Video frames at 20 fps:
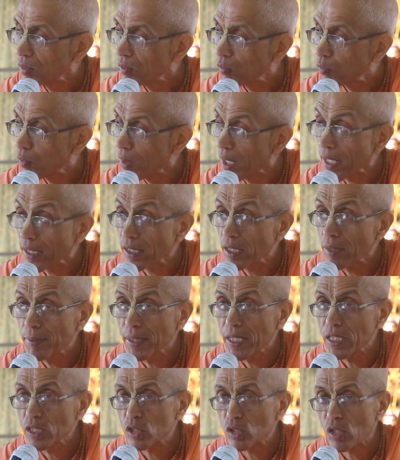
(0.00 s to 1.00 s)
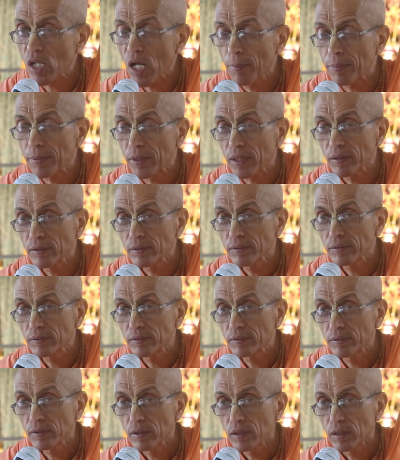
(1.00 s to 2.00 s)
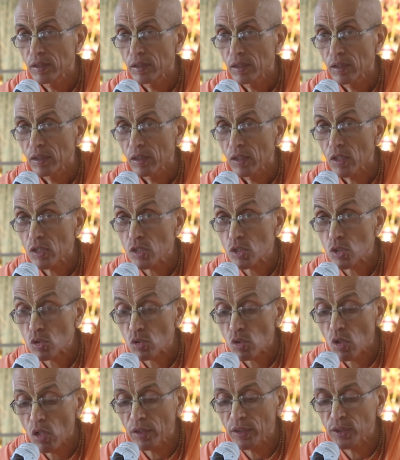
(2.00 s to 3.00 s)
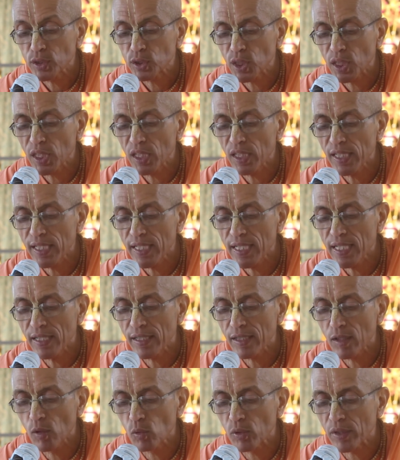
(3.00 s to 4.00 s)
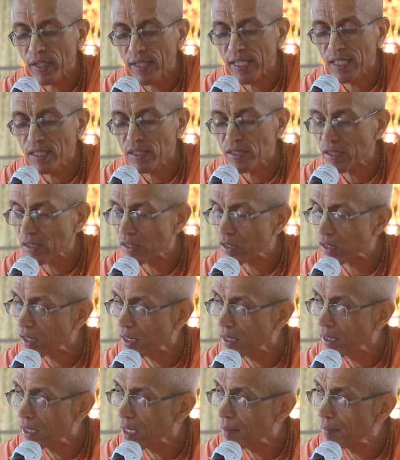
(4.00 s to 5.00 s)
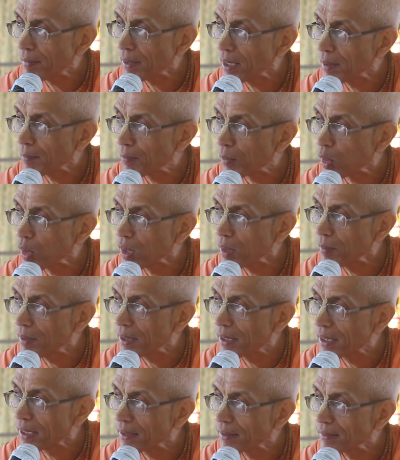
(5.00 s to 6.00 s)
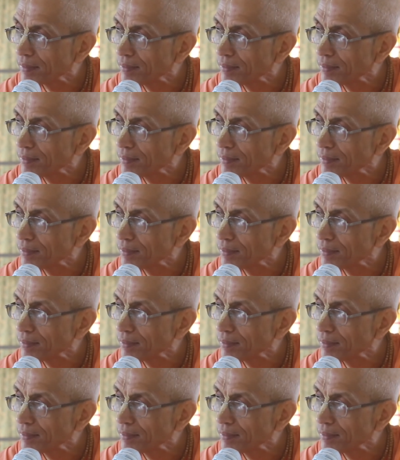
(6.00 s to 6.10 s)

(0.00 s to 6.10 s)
Why are they being stopped? Astonishingly and outrageously they are being prohibited.